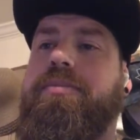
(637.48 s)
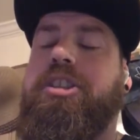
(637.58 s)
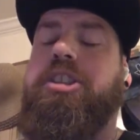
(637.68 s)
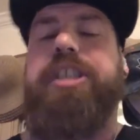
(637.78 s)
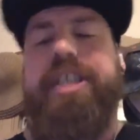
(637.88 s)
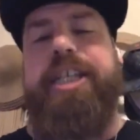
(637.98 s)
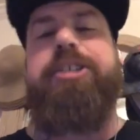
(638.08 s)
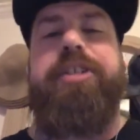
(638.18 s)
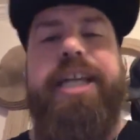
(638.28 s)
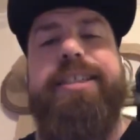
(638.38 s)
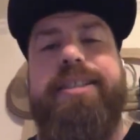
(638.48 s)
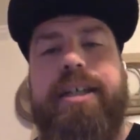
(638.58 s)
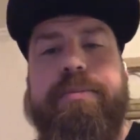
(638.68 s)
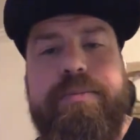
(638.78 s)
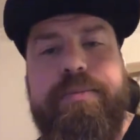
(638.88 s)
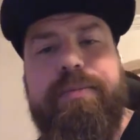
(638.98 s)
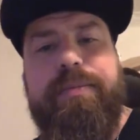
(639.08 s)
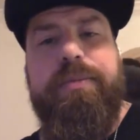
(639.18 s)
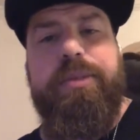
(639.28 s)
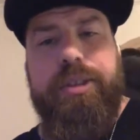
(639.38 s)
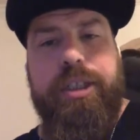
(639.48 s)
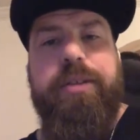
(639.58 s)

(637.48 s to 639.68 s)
she needs her dad time, you